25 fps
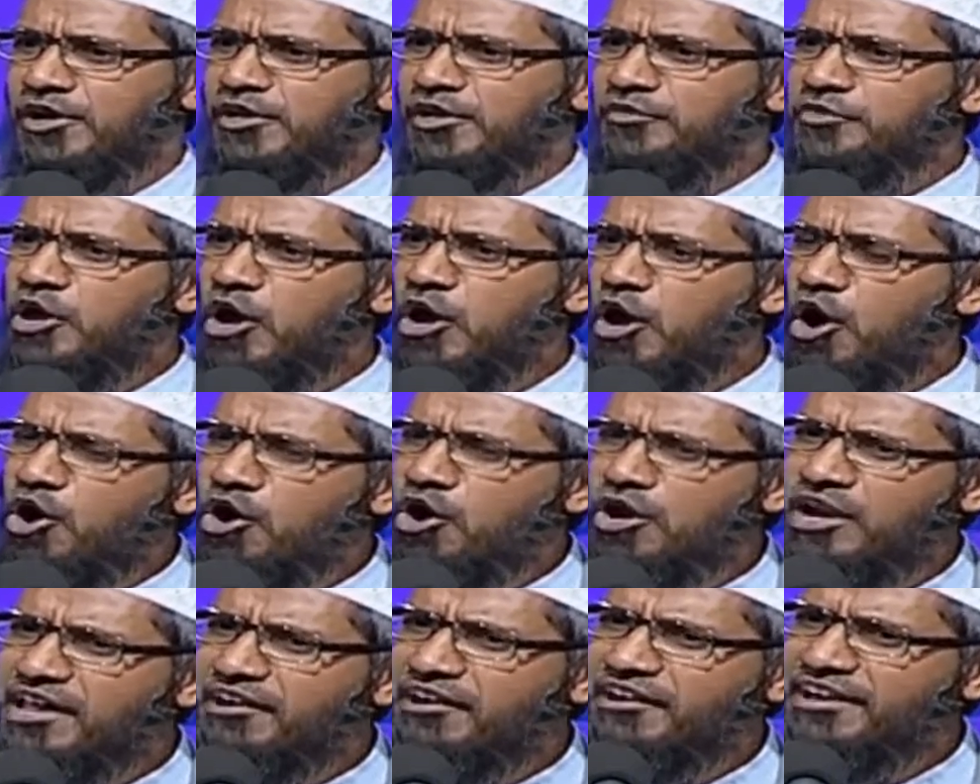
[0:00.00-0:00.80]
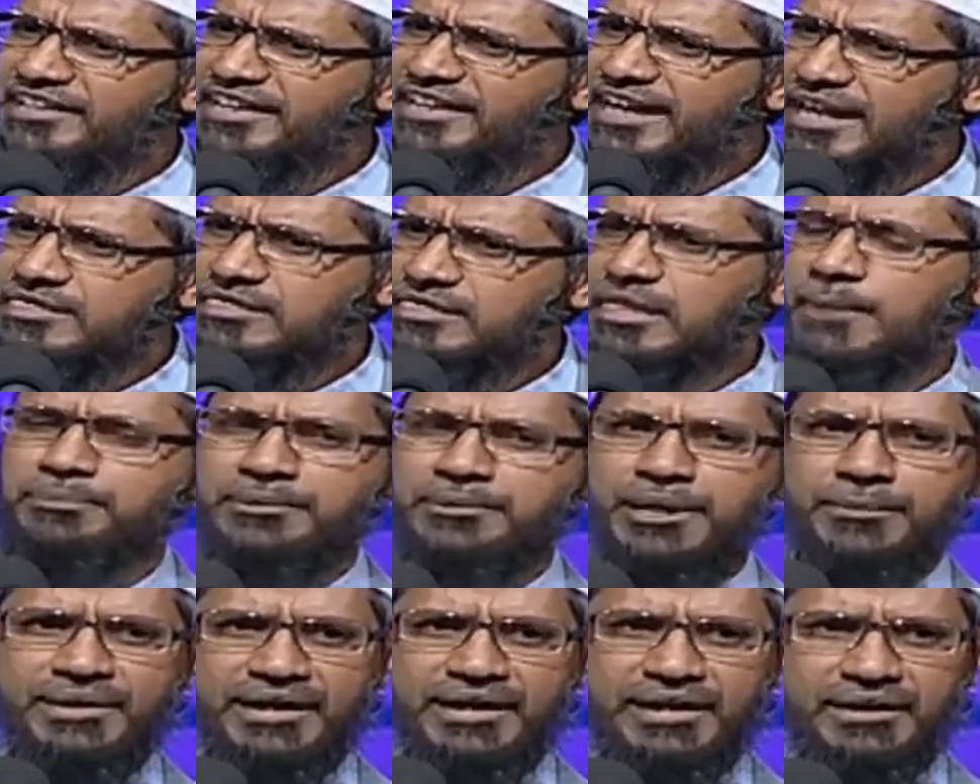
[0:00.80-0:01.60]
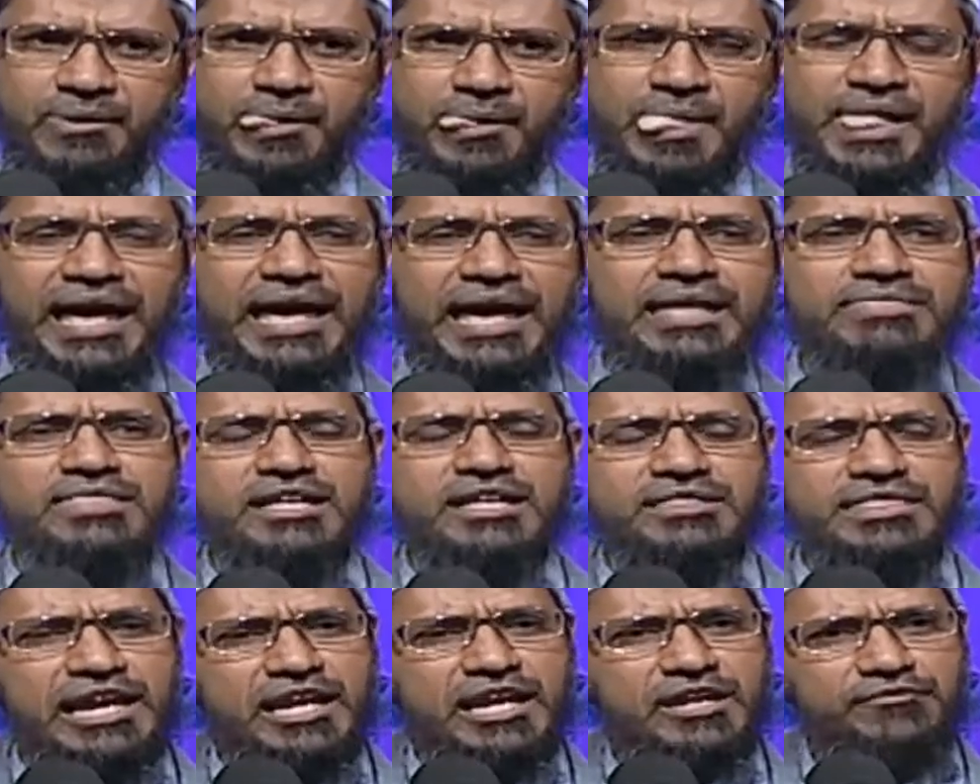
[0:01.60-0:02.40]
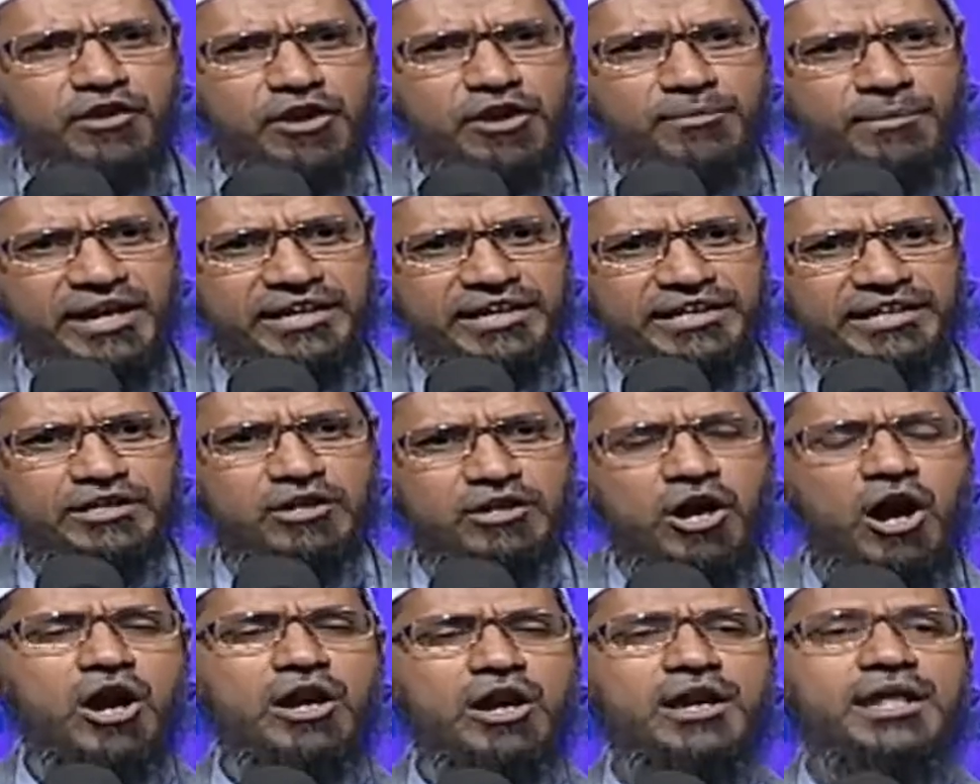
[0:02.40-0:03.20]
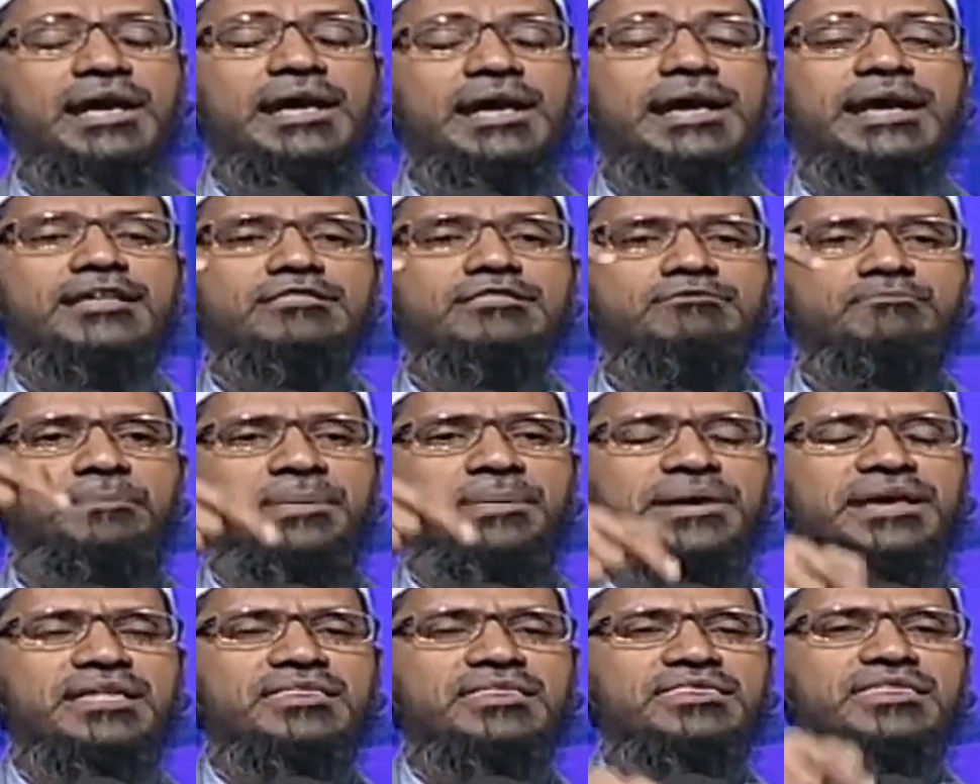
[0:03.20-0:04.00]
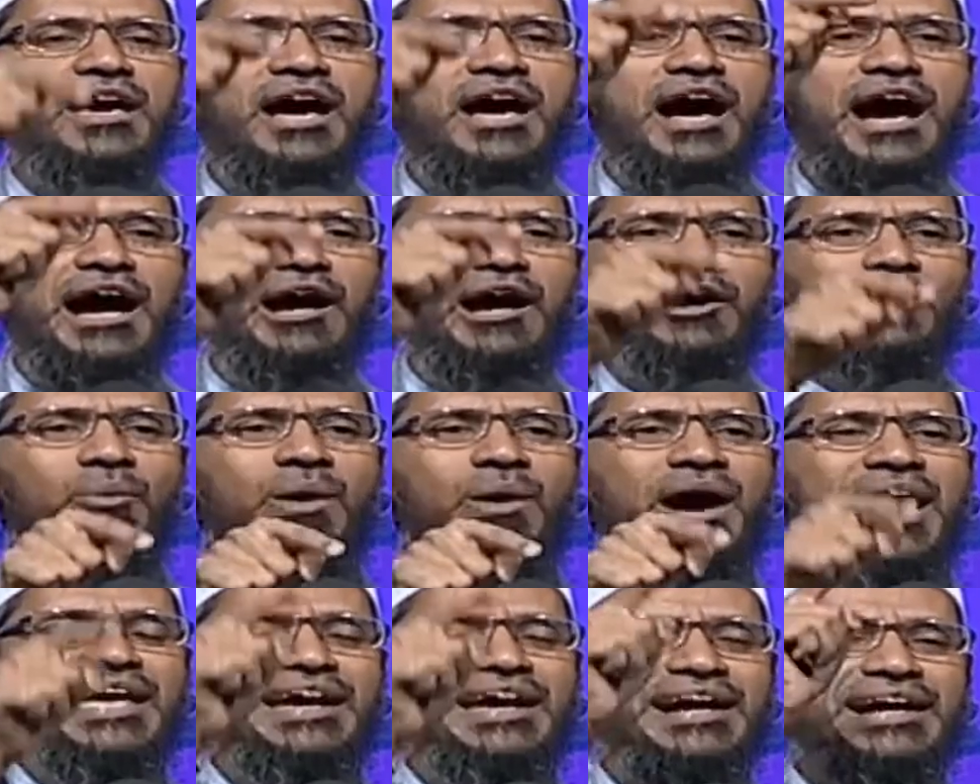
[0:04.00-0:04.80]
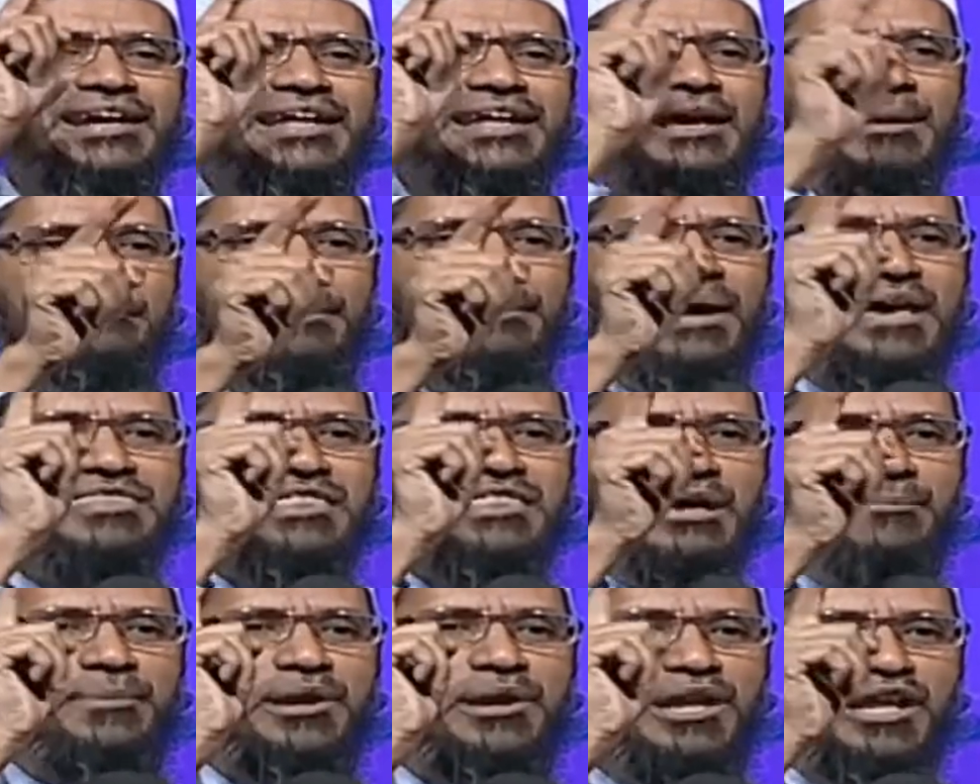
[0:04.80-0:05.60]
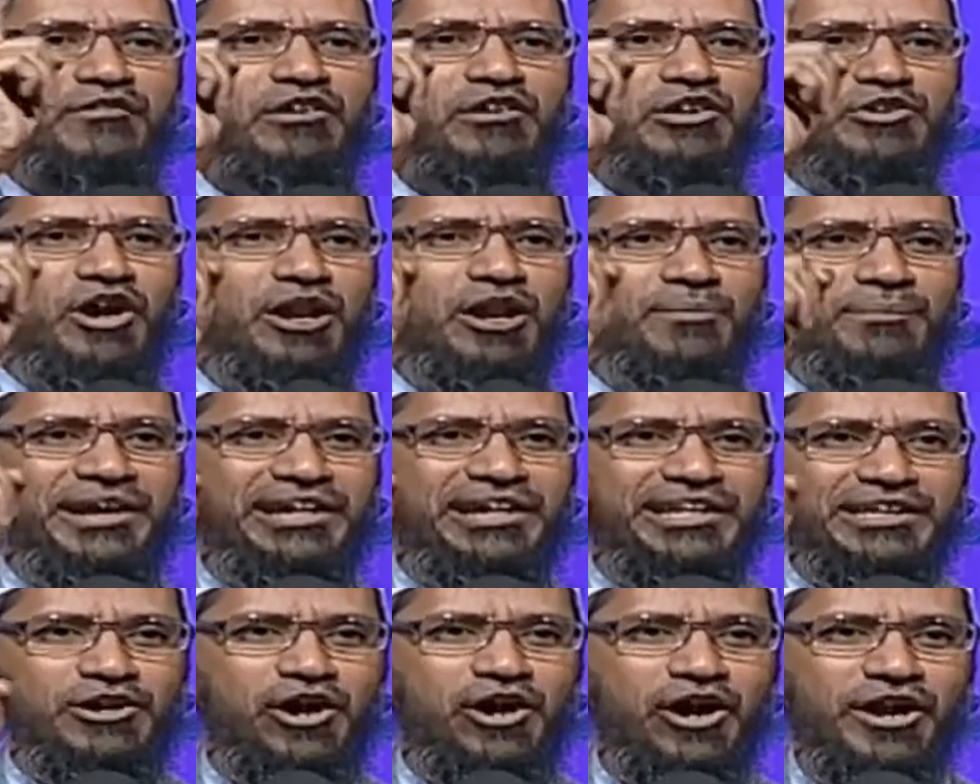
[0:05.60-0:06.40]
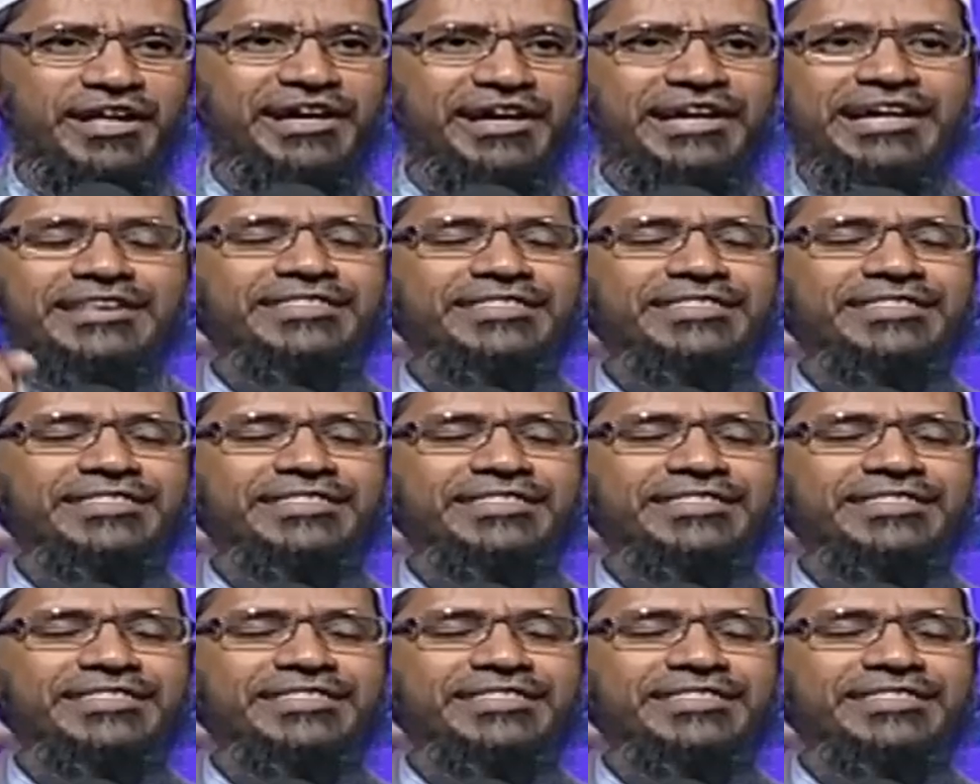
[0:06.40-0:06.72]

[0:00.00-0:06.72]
The only religion acceptable in the sight of Almighty God is peace acquired by submitting your will to Almighty God.